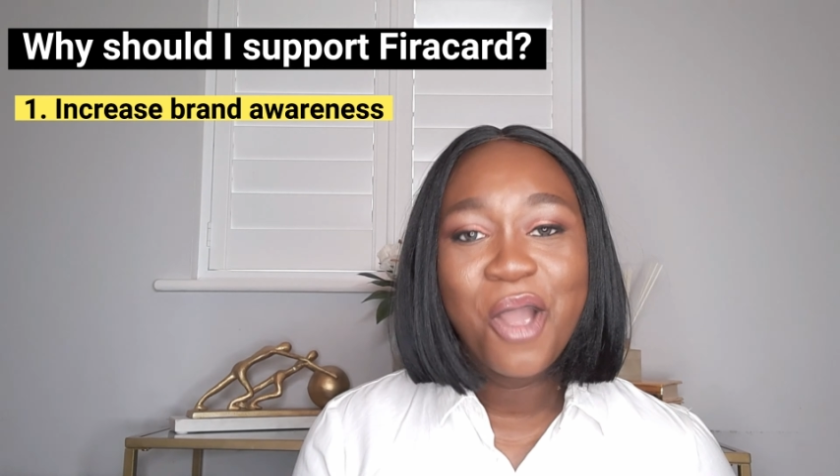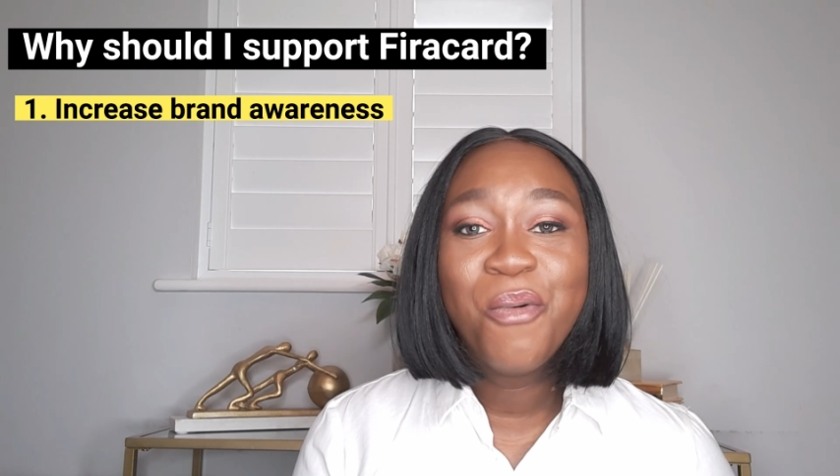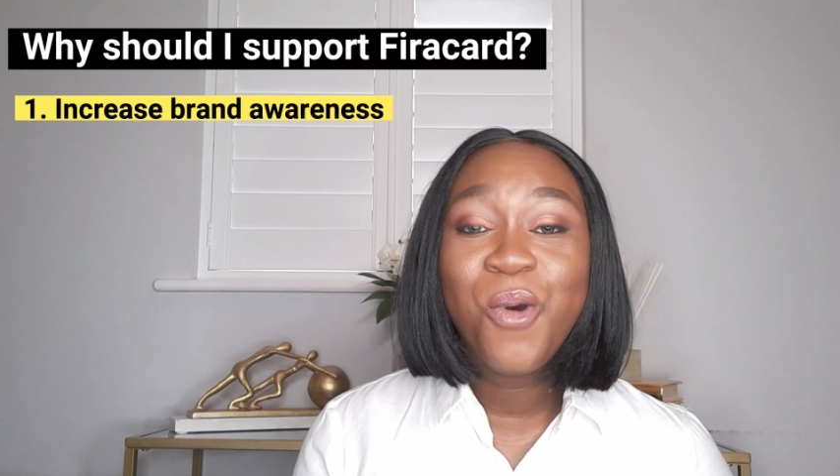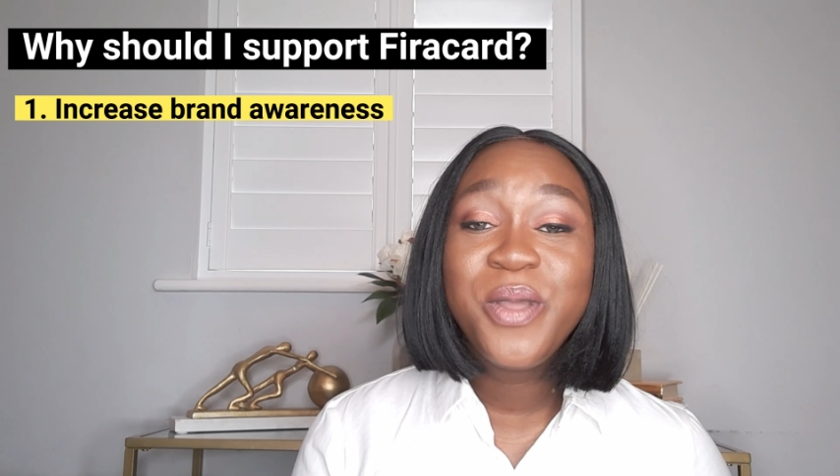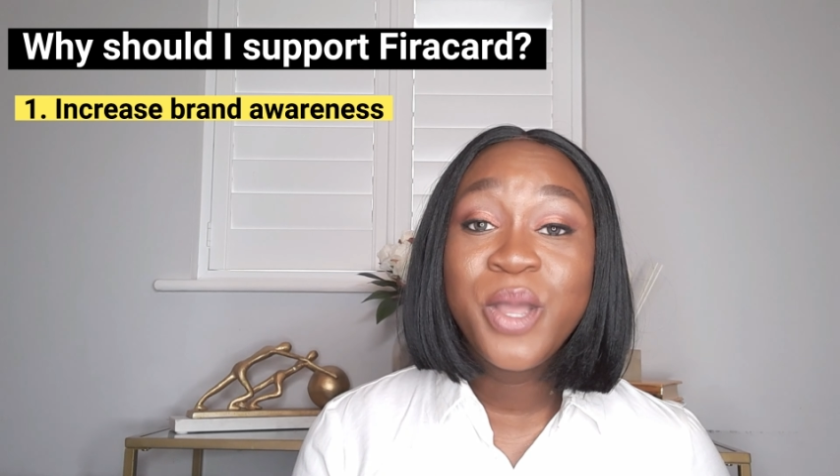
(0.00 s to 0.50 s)

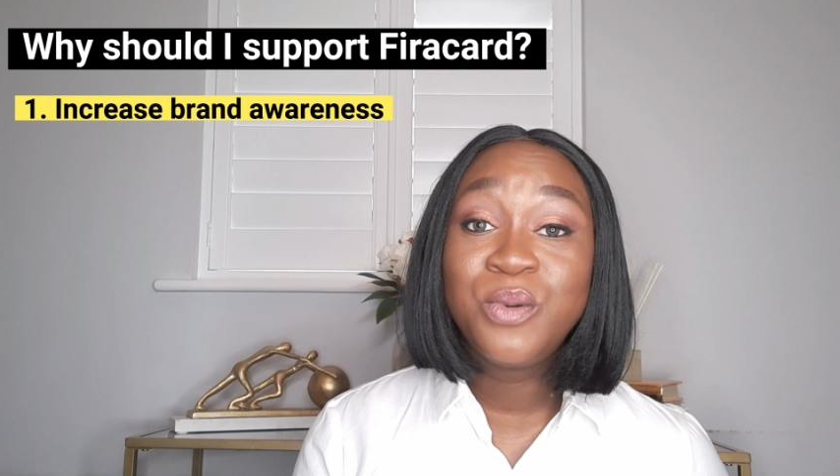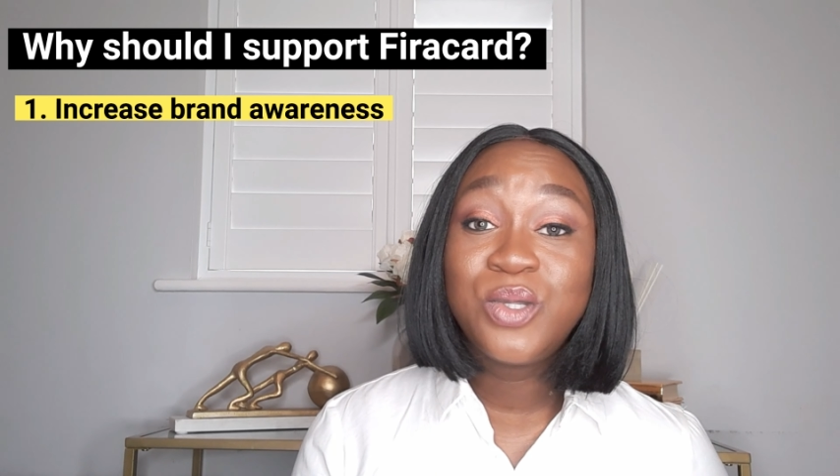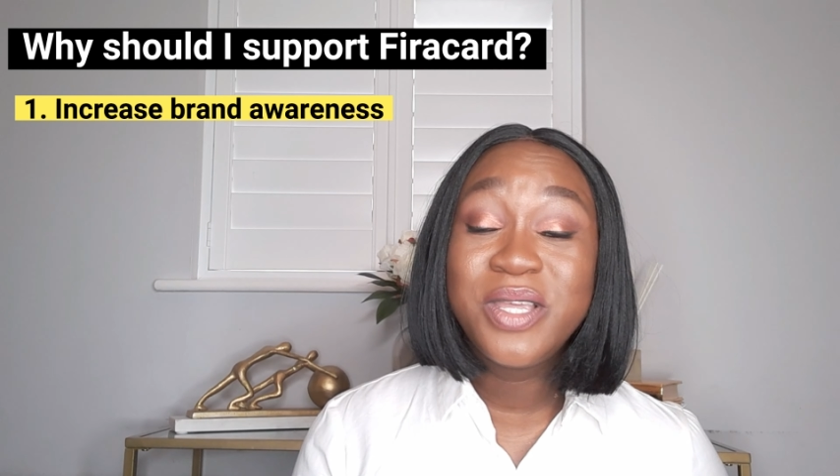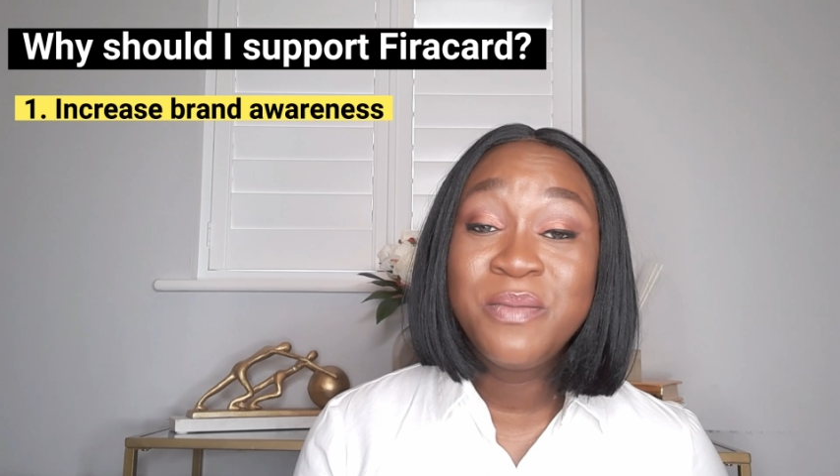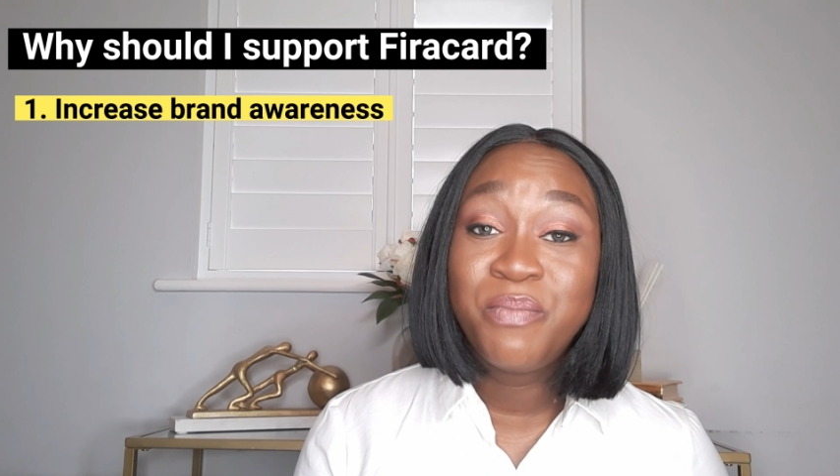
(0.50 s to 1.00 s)
We will be able
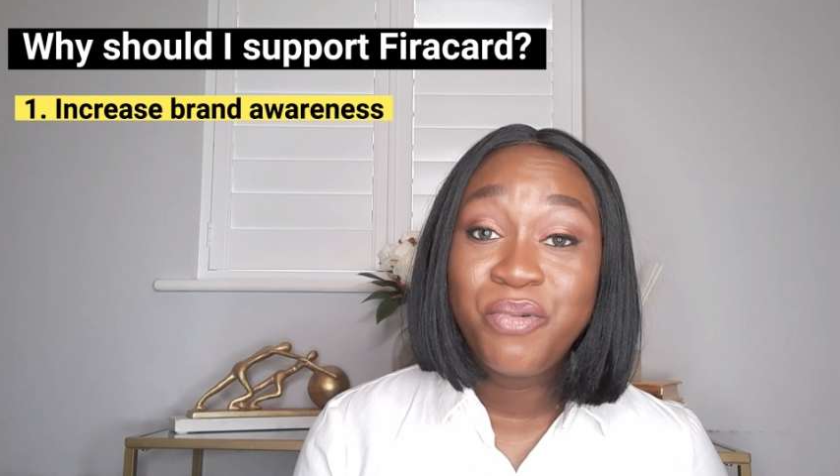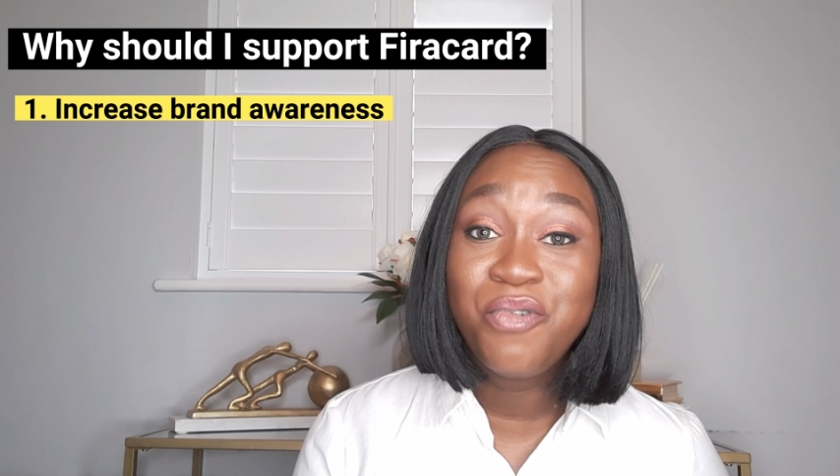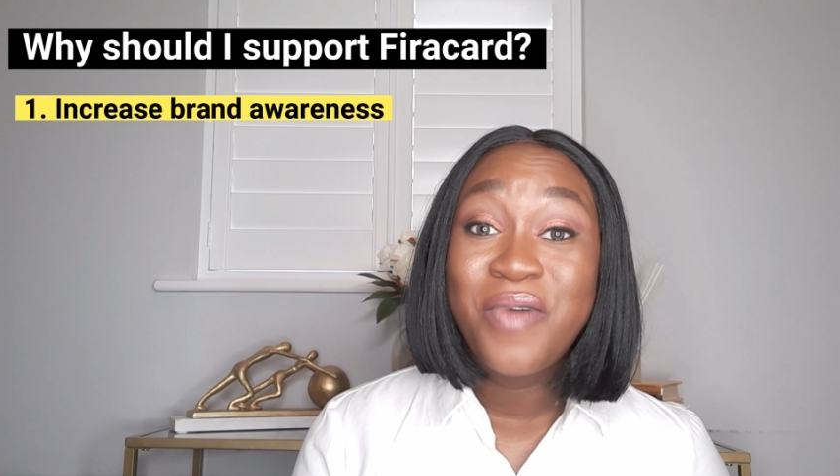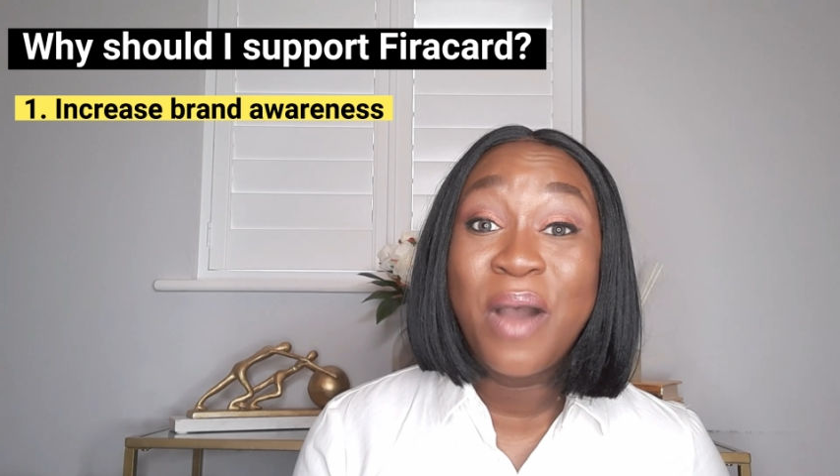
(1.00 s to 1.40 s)
to improve